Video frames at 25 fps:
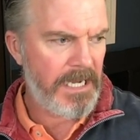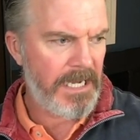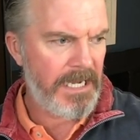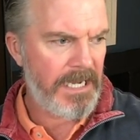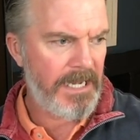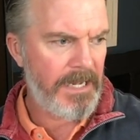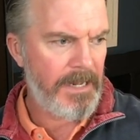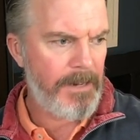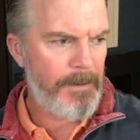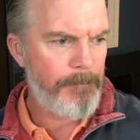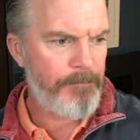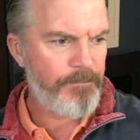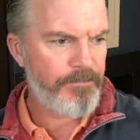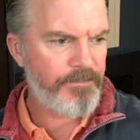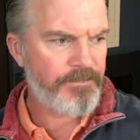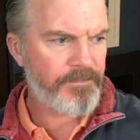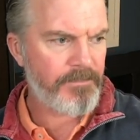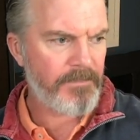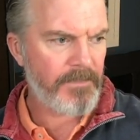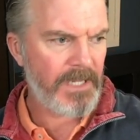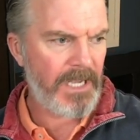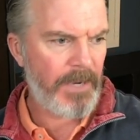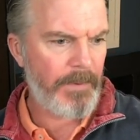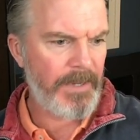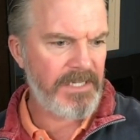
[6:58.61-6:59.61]
I
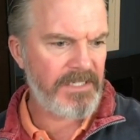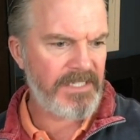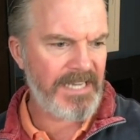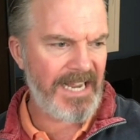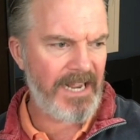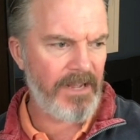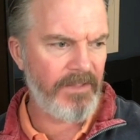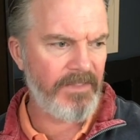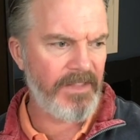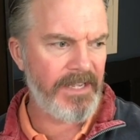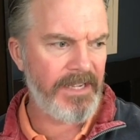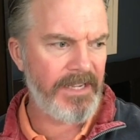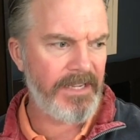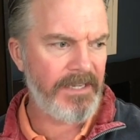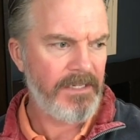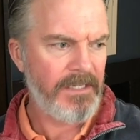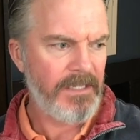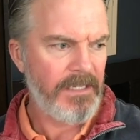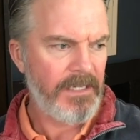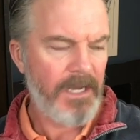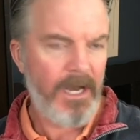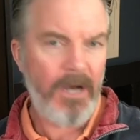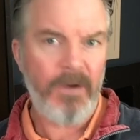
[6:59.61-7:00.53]
went down there.